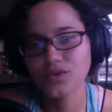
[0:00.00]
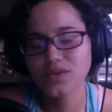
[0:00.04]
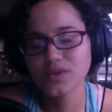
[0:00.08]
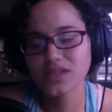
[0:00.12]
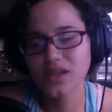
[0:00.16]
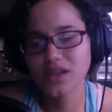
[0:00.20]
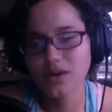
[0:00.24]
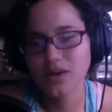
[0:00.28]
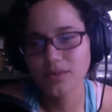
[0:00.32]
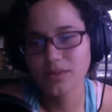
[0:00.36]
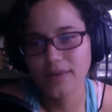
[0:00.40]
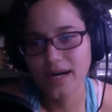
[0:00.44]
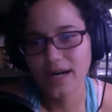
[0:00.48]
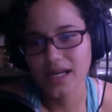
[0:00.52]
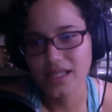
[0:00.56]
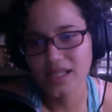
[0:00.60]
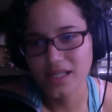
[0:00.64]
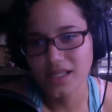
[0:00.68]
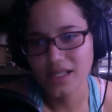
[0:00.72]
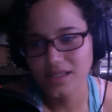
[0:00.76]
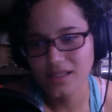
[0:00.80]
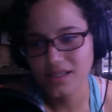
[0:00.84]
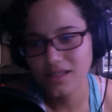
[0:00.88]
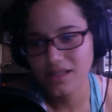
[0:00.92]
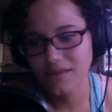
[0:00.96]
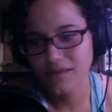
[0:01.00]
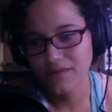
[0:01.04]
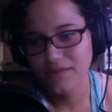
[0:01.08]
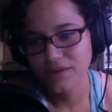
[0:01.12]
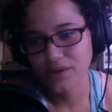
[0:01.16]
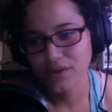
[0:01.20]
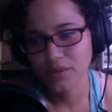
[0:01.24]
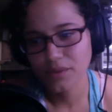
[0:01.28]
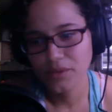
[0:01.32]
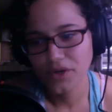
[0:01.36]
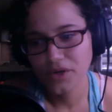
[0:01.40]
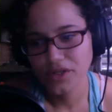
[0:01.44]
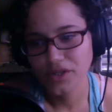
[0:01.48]
their bodies to feel
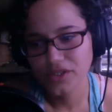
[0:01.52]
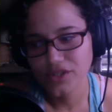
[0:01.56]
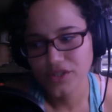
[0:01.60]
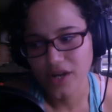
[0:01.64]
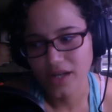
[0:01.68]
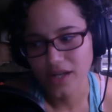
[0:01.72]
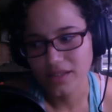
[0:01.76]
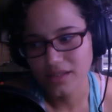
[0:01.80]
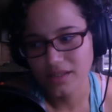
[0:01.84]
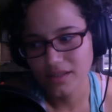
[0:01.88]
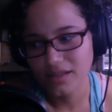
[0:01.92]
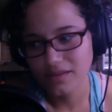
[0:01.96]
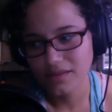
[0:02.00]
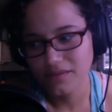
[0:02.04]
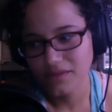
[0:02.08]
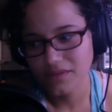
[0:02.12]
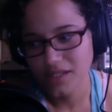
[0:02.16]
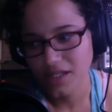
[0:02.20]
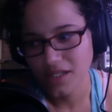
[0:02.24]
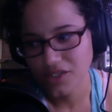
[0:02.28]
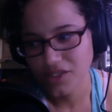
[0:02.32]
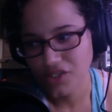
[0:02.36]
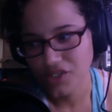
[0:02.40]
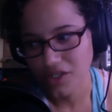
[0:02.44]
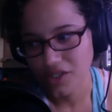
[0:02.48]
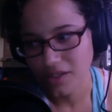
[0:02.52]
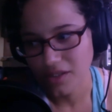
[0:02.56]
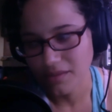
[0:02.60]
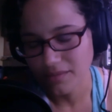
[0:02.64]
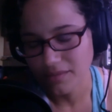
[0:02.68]
more attractive. Touch it.